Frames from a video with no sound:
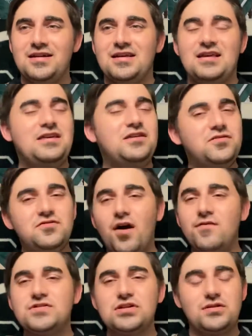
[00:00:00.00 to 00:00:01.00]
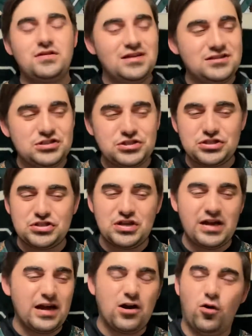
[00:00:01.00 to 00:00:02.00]
He loves, it's just
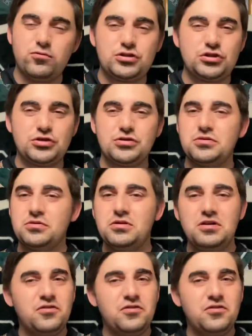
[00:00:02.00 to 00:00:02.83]
like a culture,